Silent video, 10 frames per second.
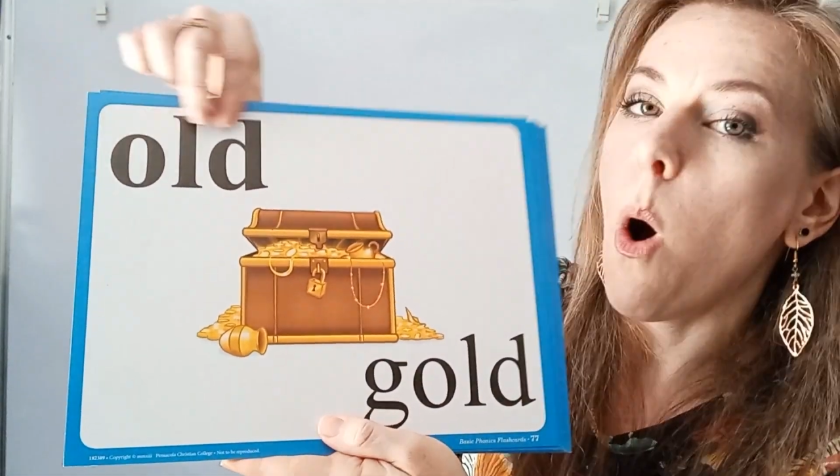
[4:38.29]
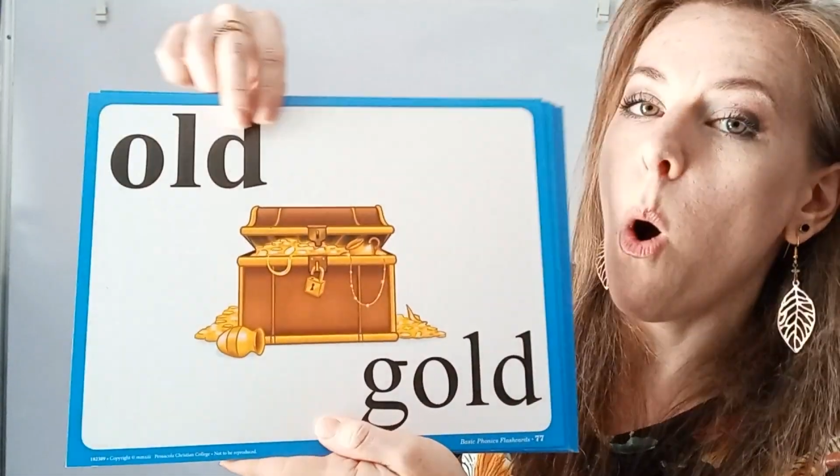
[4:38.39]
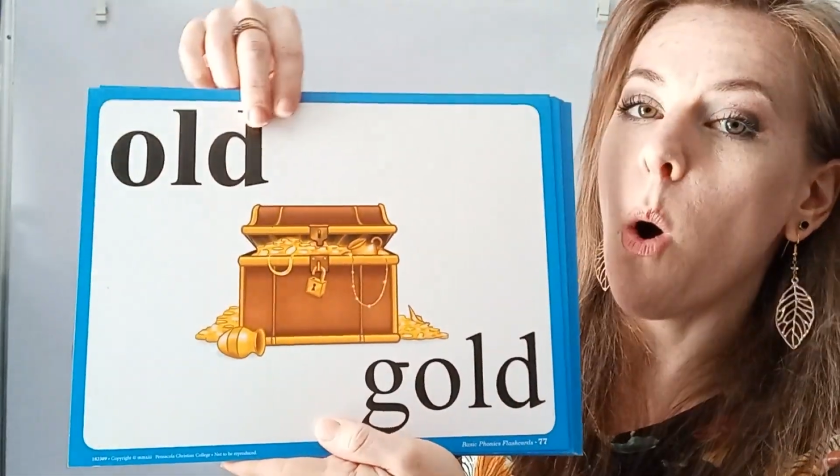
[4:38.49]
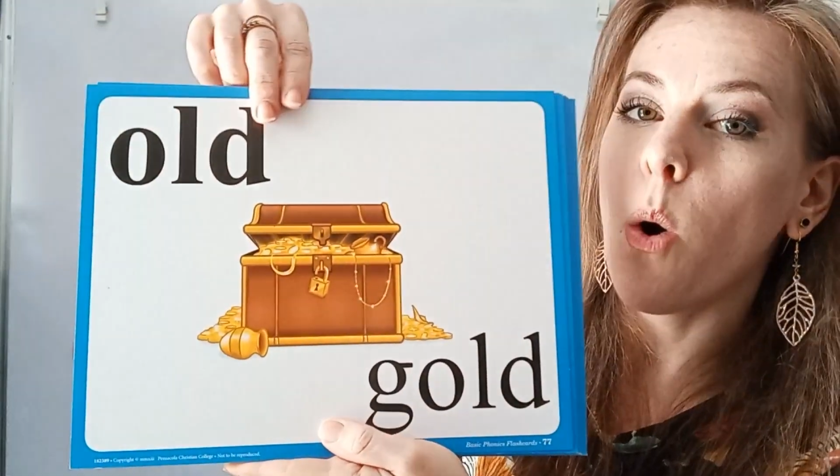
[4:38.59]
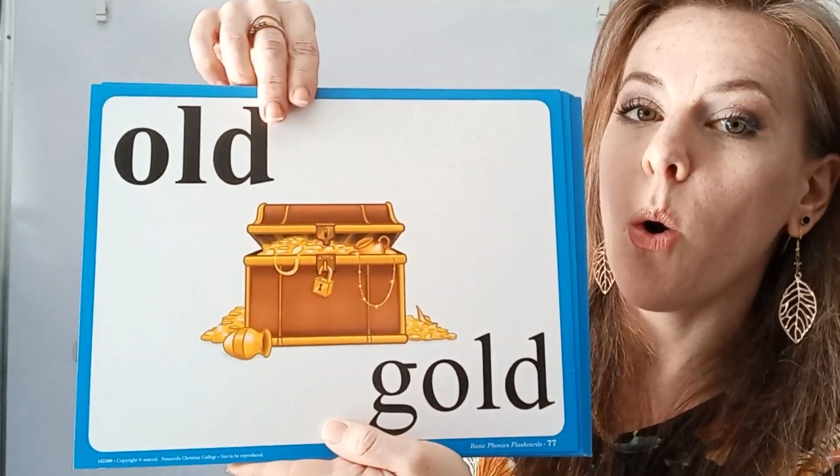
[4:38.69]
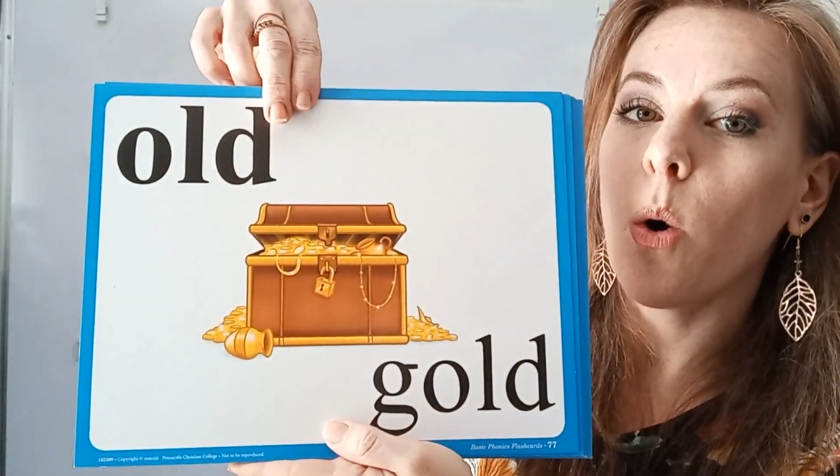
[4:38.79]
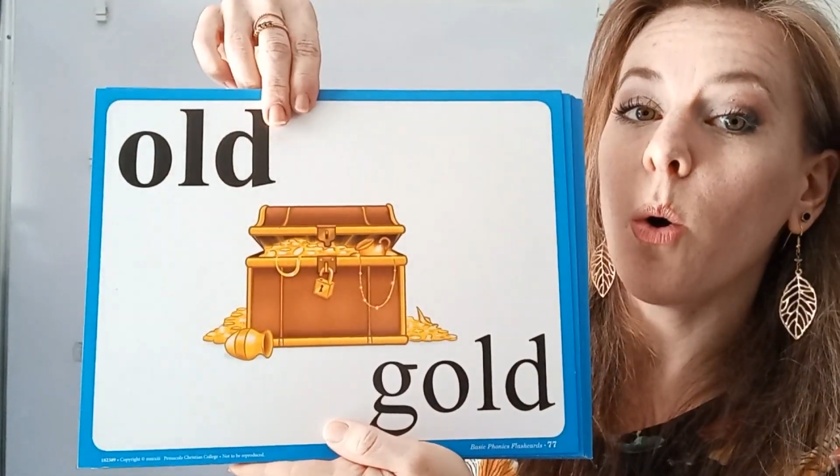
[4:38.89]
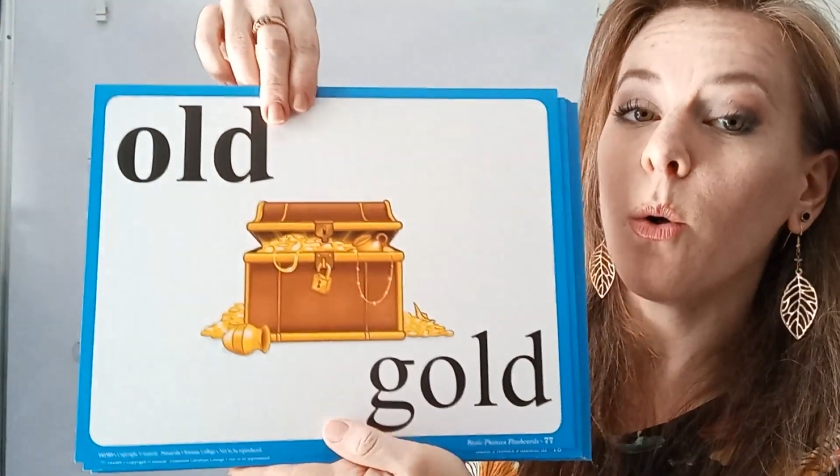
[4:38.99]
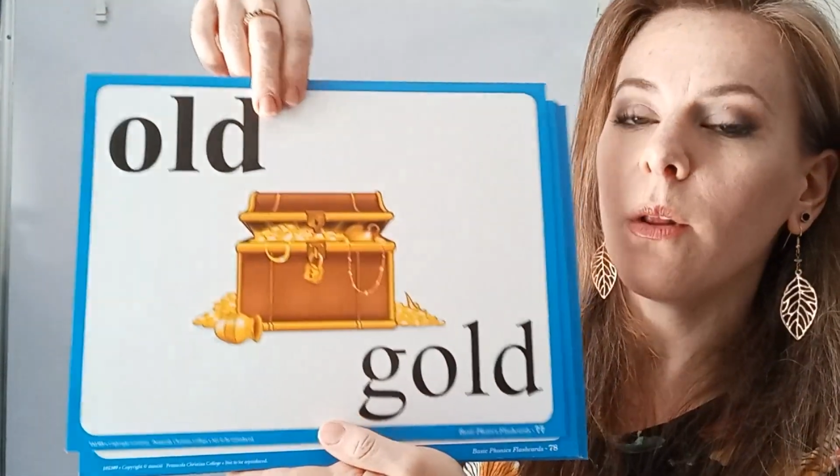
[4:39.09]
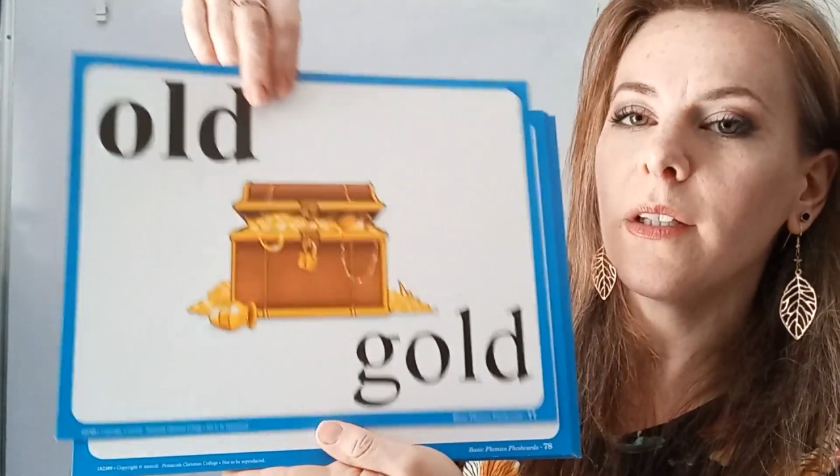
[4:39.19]

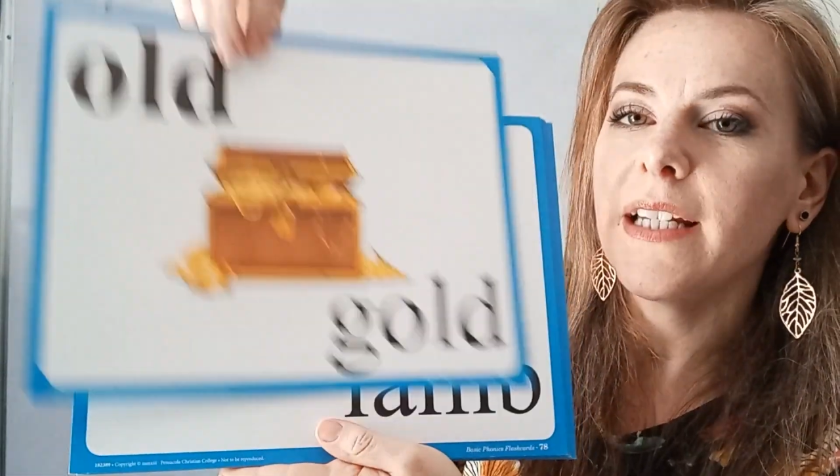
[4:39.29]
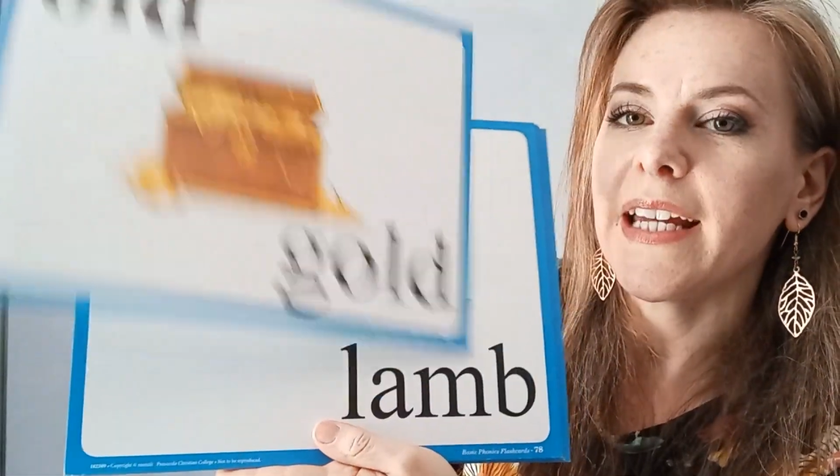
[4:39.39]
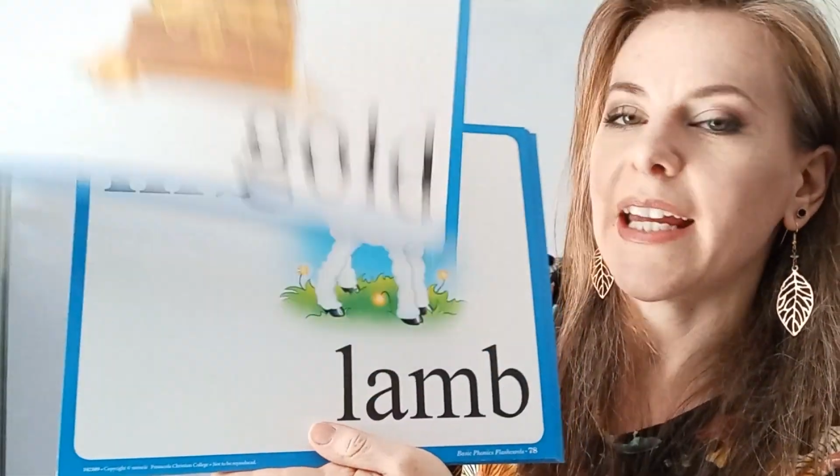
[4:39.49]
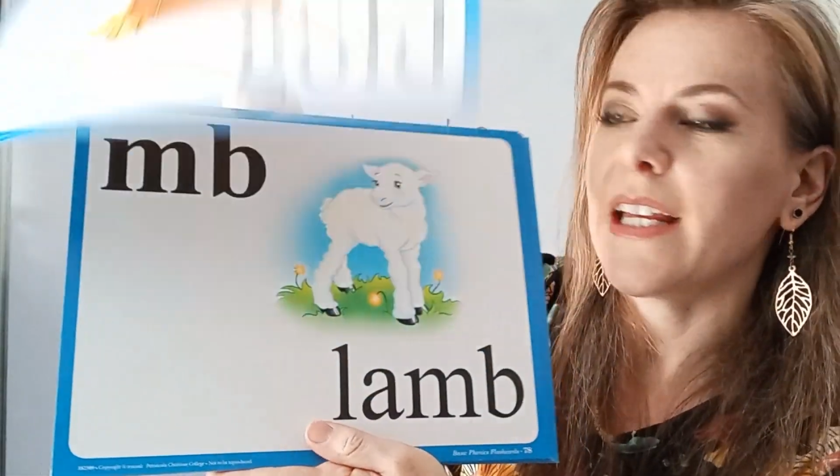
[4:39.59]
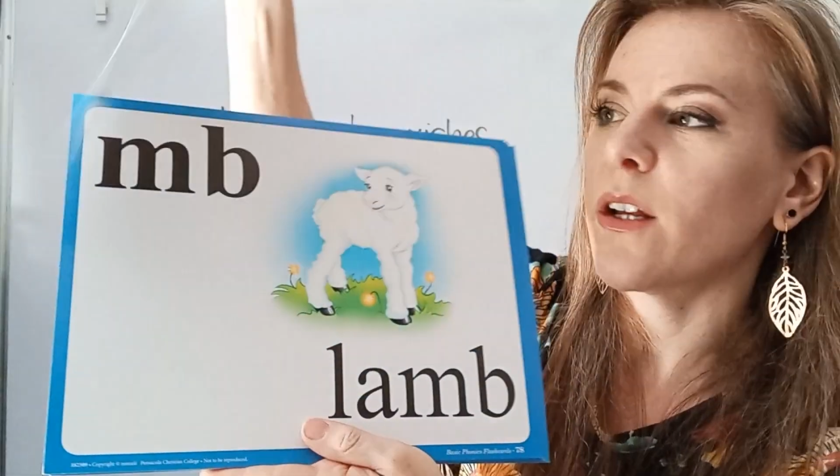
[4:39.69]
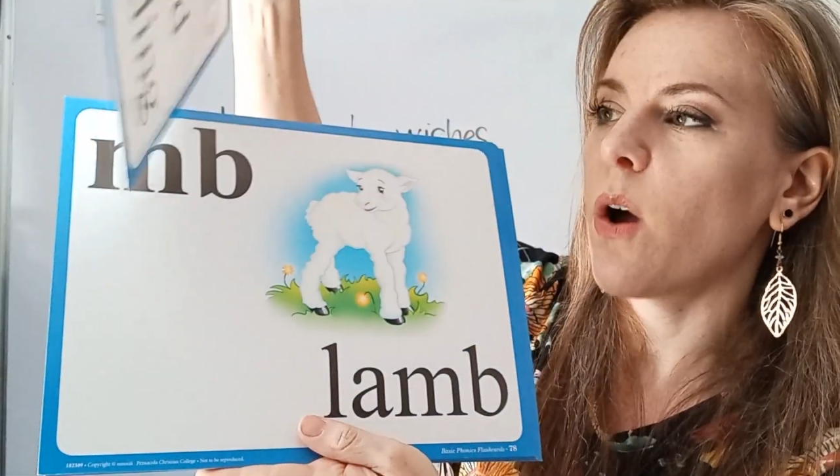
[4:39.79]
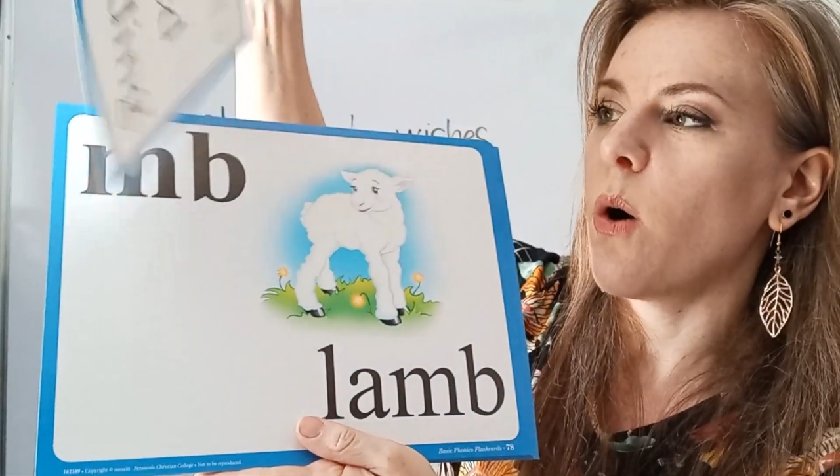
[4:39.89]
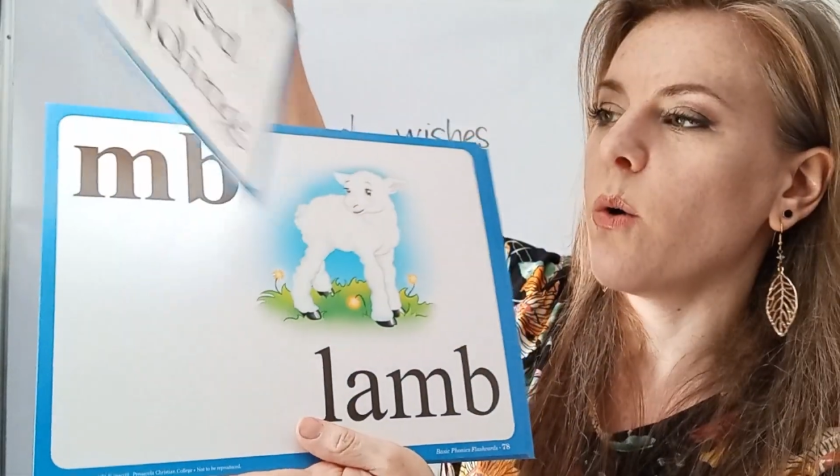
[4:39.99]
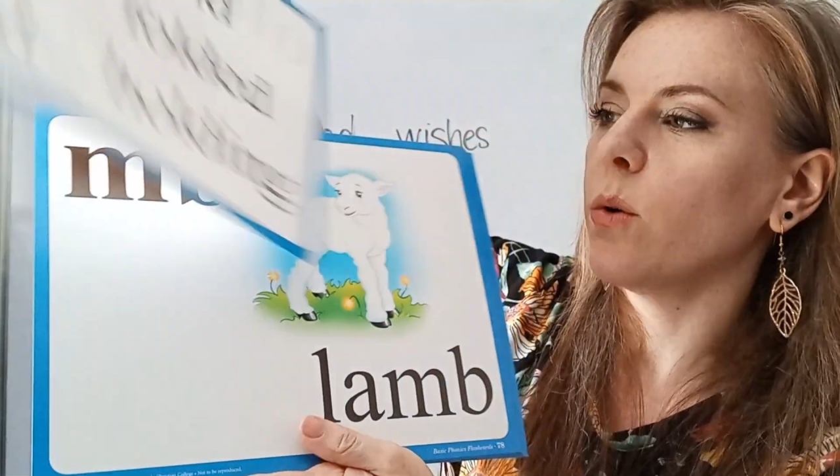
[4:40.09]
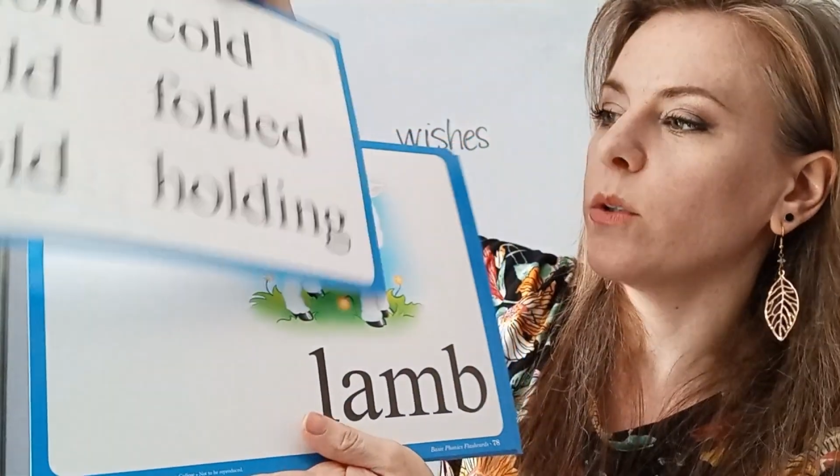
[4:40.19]
Old in
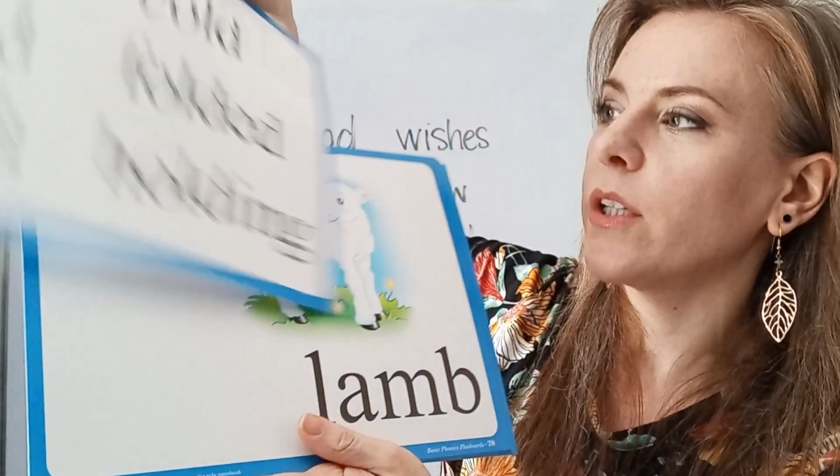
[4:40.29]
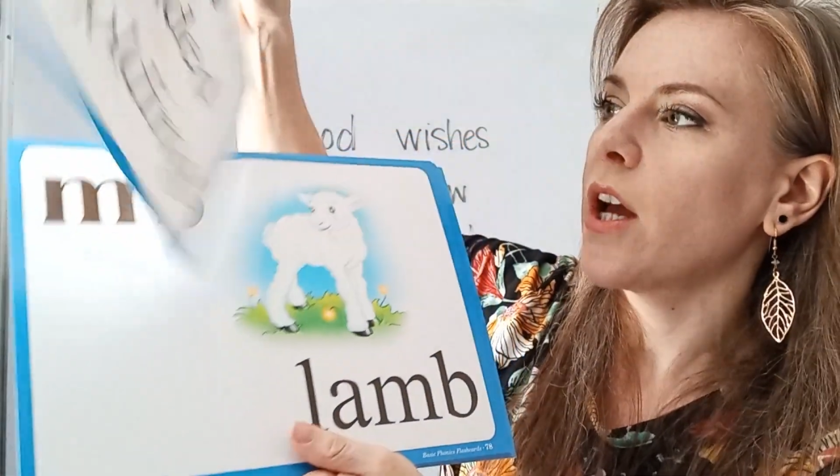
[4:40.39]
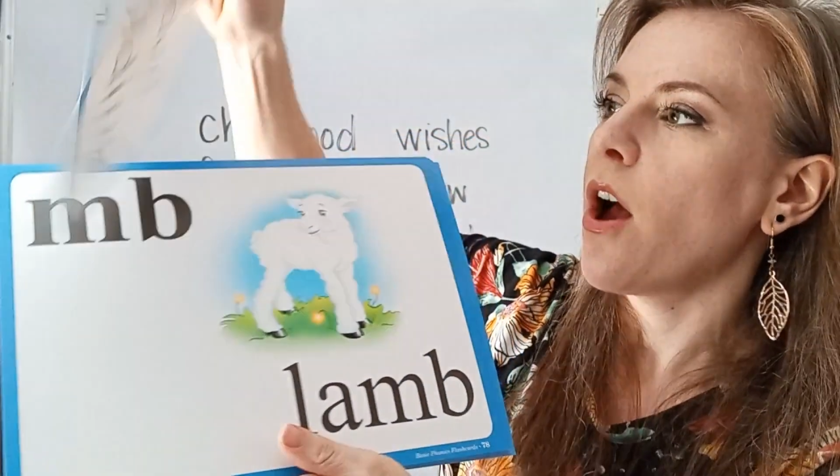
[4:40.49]
gold.